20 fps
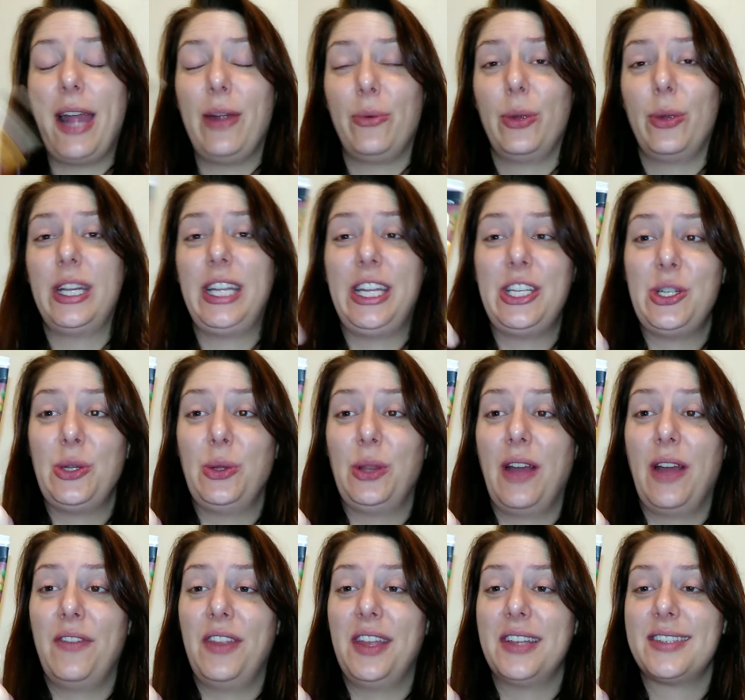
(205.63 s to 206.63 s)
I really do
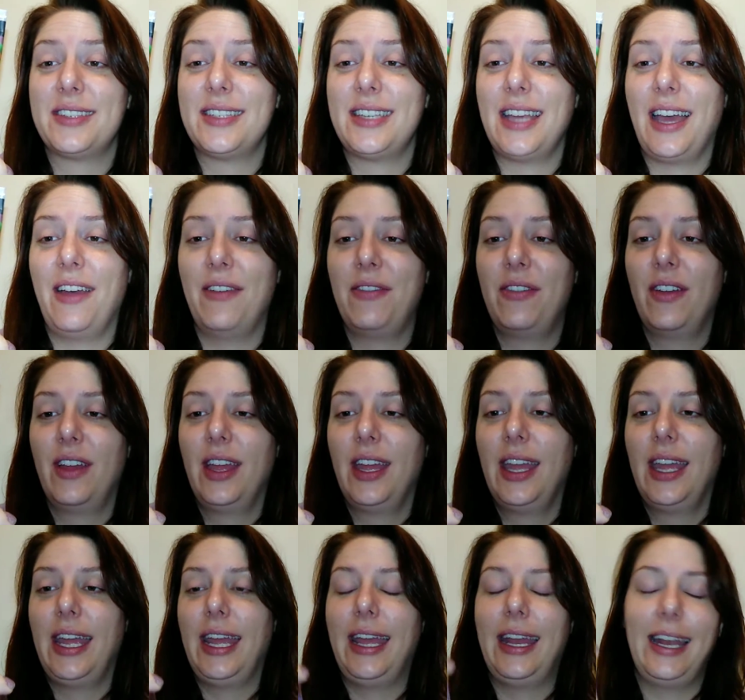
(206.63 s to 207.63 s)
love this stuff.
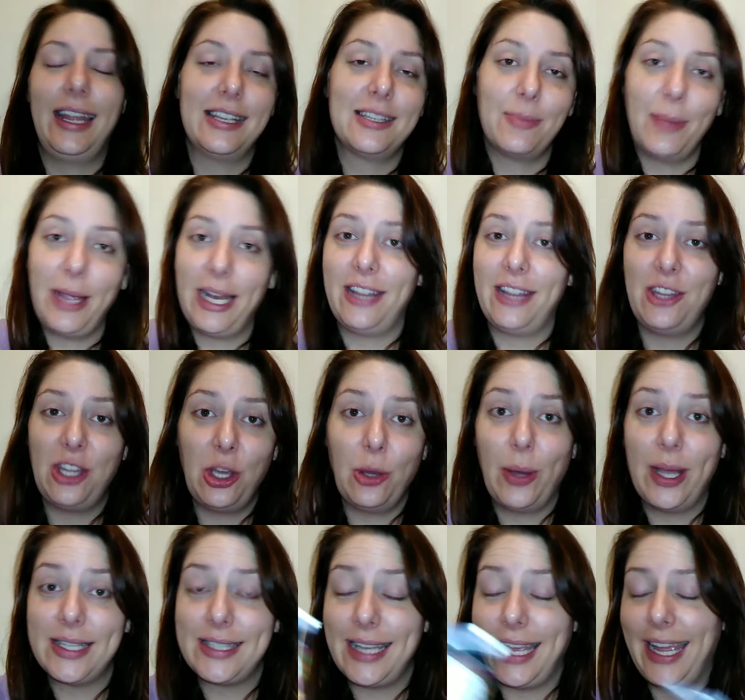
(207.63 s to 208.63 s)
It is made in the
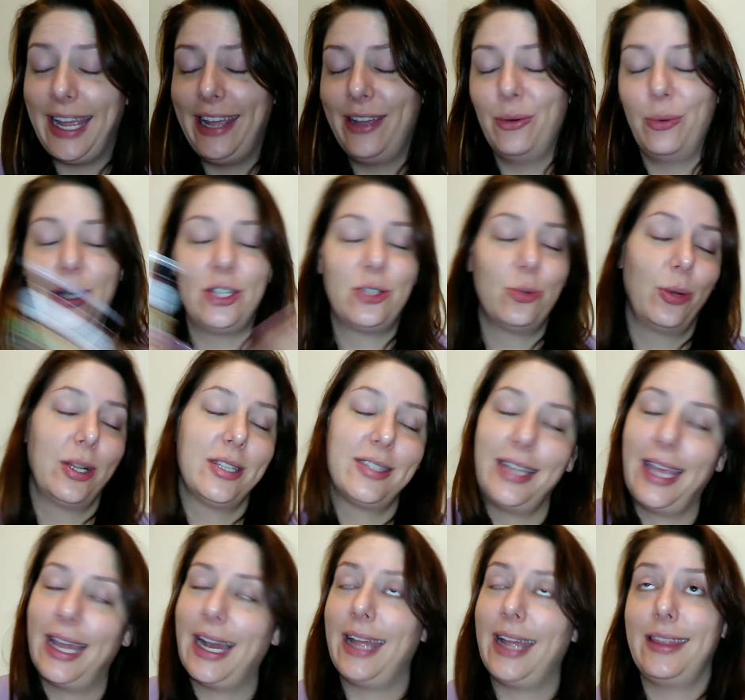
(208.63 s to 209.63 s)
USA, which once
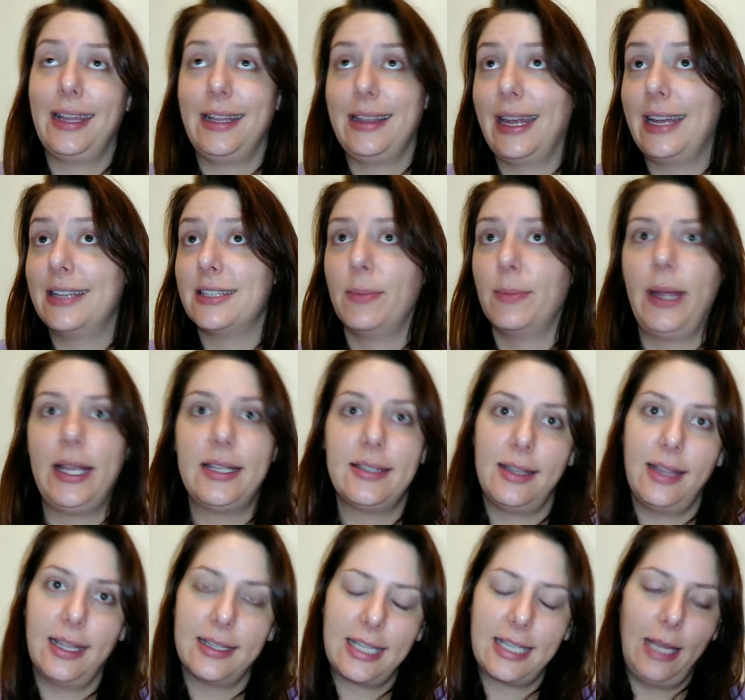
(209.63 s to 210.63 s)
again, I think that is
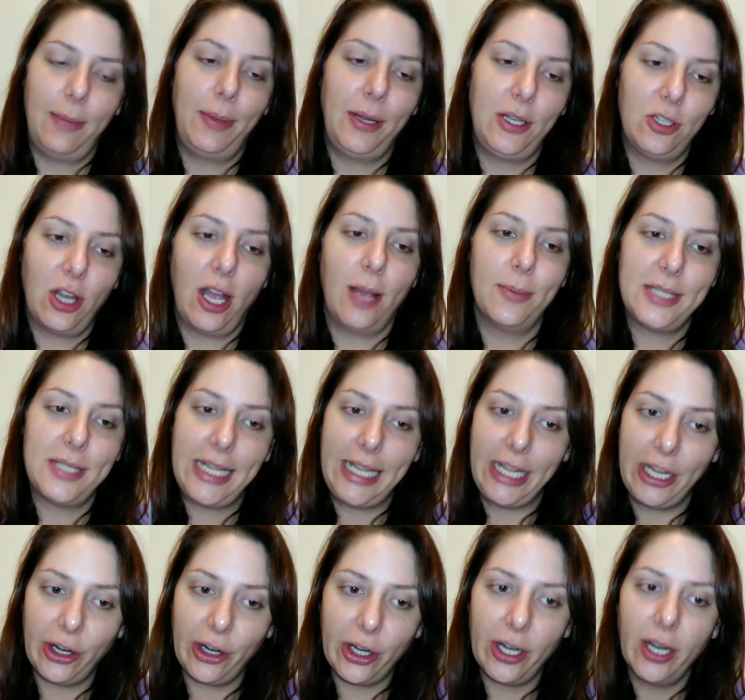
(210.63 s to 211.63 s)
amazing. It's keeping jobs
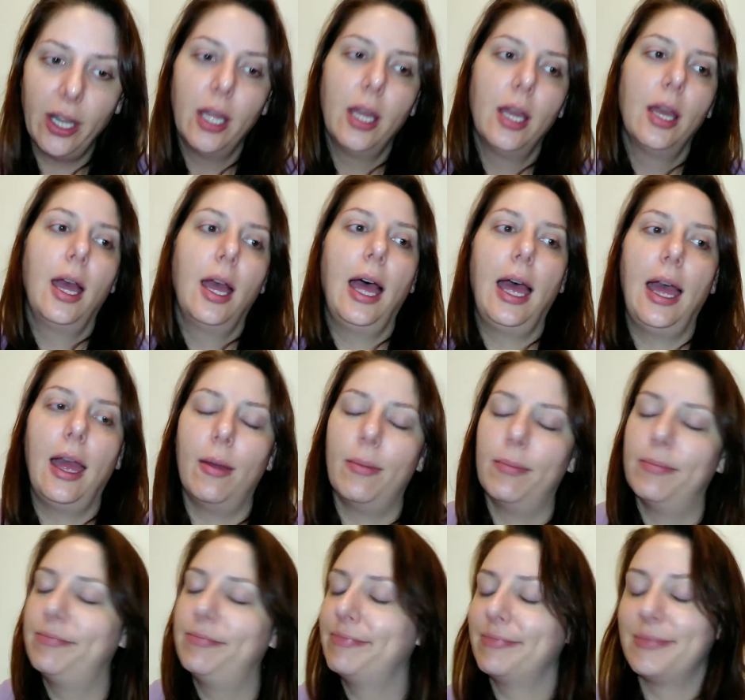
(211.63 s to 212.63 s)
here.
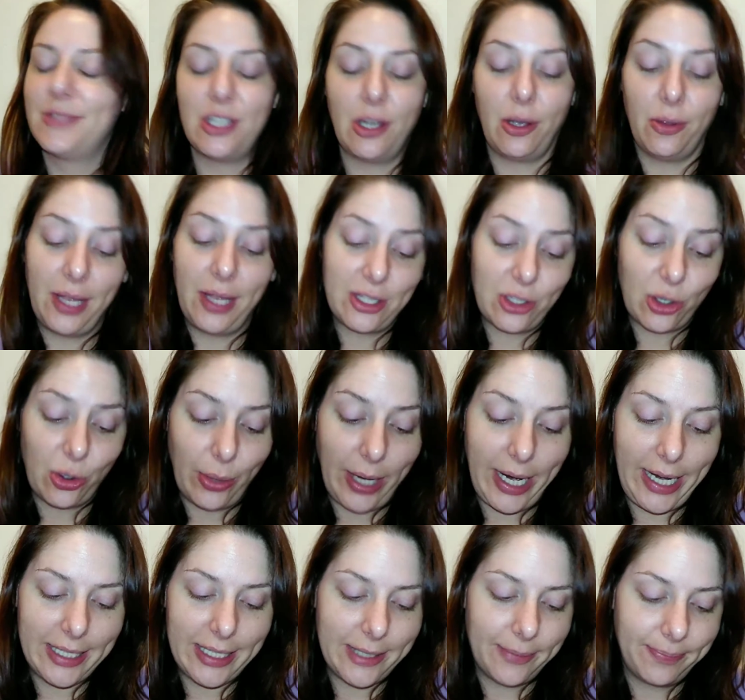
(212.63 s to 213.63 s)
Um, so that's
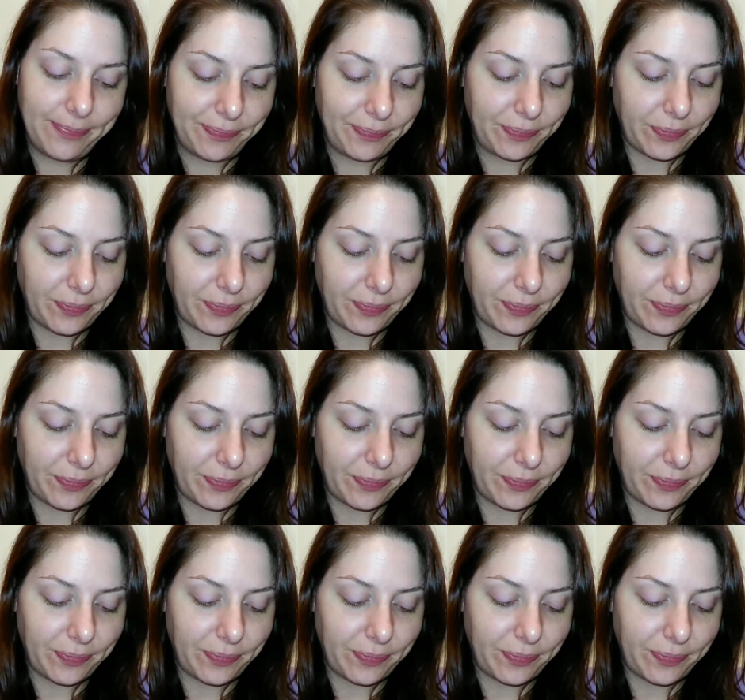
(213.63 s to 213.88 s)
great.